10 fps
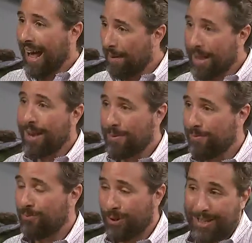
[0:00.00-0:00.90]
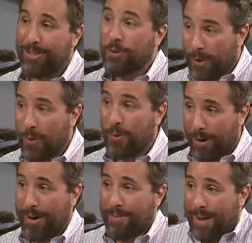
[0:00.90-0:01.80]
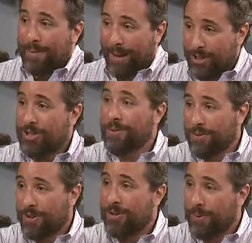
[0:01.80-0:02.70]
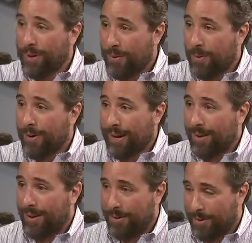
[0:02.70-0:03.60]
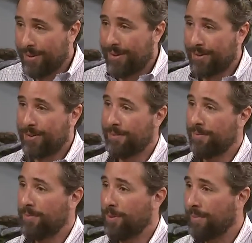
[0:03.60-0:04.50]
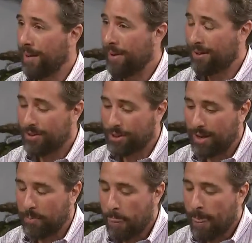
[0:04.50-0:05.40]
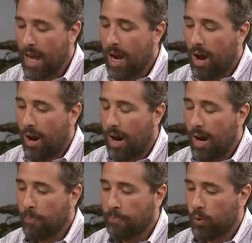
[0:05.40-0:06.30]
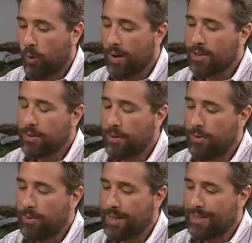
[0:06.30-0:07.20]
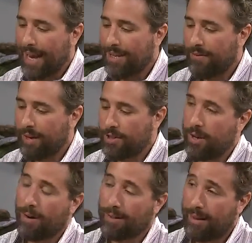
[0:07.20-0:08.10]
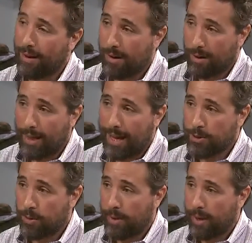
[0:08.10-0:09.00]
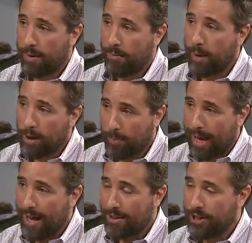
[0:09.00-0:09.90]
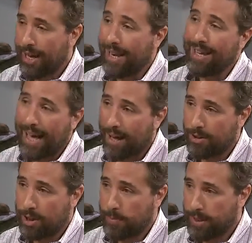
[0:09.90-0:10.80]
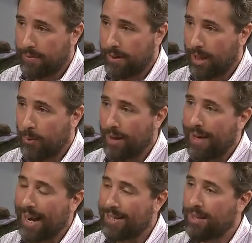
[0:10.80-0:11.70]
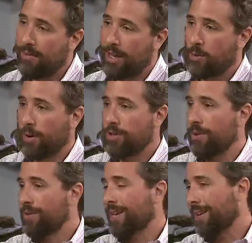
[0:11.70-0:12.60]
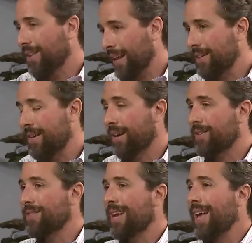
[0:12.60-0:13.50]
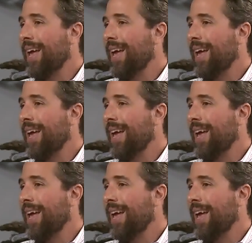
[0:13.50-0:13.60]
I'm not really doing the work. My, my students are doing the work and under, under my mentorship. Um, we also use these activities in our, in our classroom in microbiology and ecology specifically. We have activities where students can collect ticks,